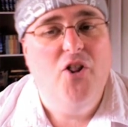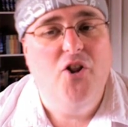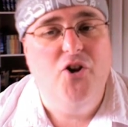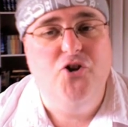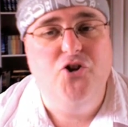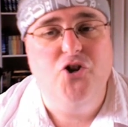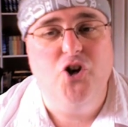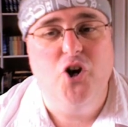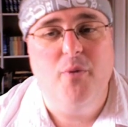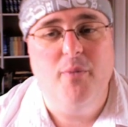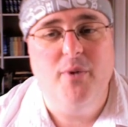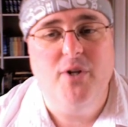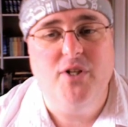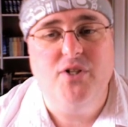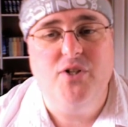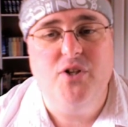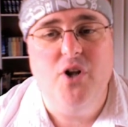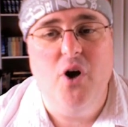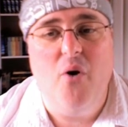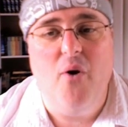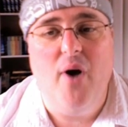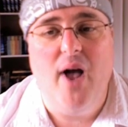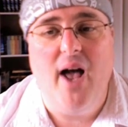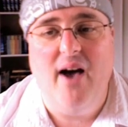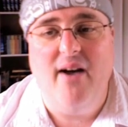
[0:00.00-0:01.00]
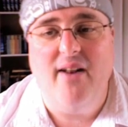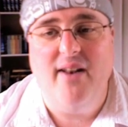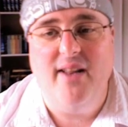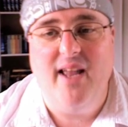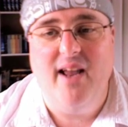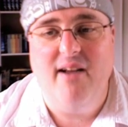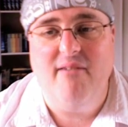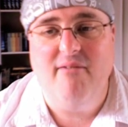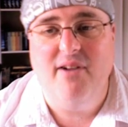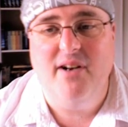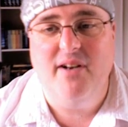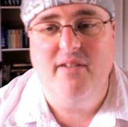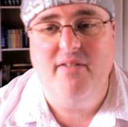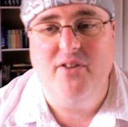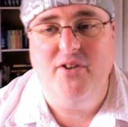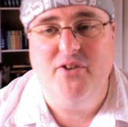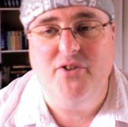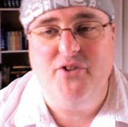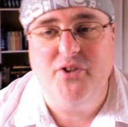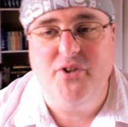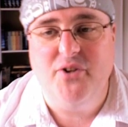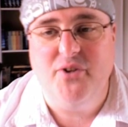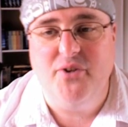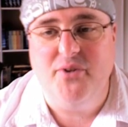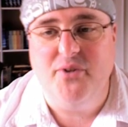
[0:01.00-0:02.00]
the Germans know how to get rid of the
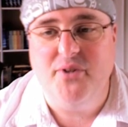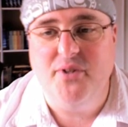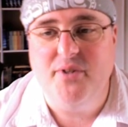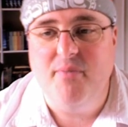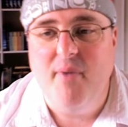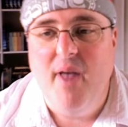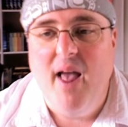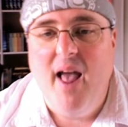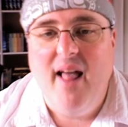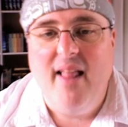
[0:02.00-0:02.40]
Jews.